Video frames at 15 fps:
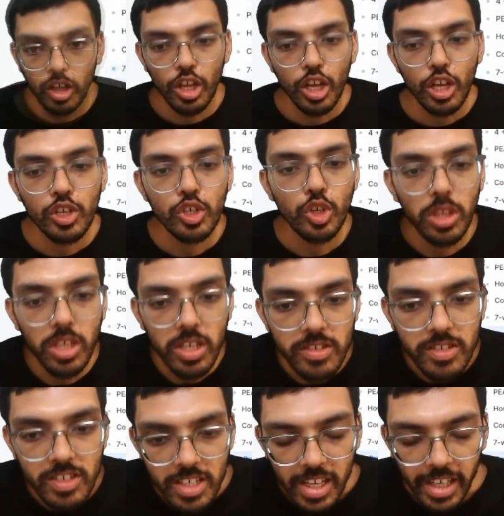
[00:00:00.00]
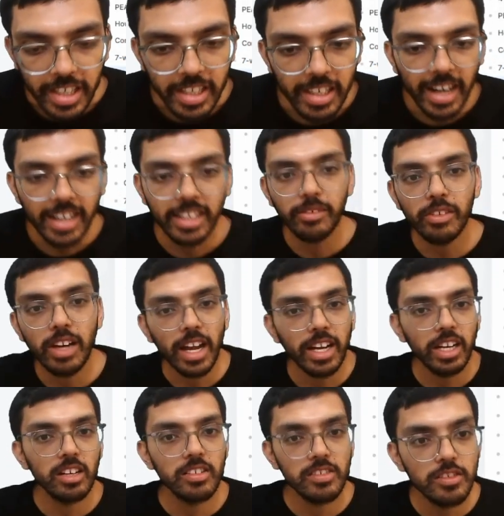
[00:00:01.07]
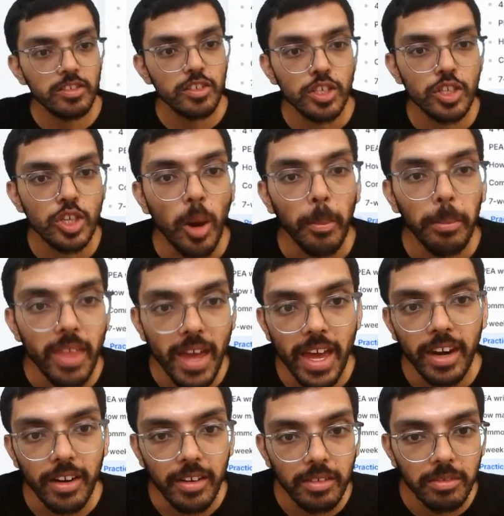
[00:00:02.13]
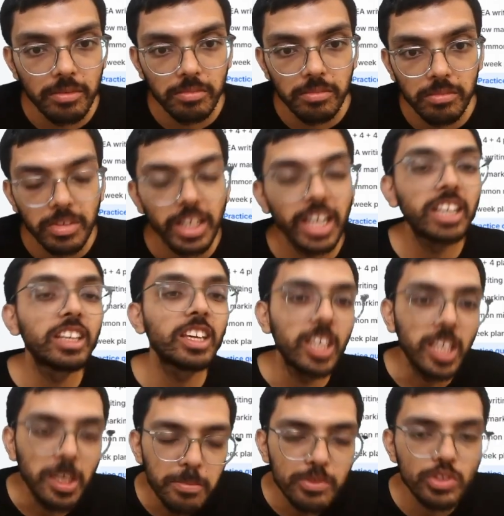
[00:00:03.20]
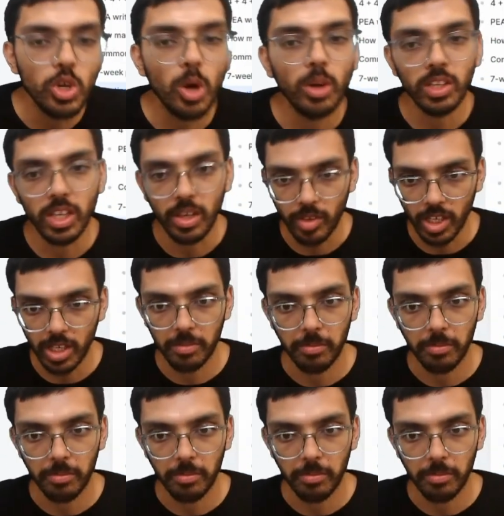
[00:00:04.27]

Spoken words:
So this interactive guide doesn't stop there. It keeps on giving.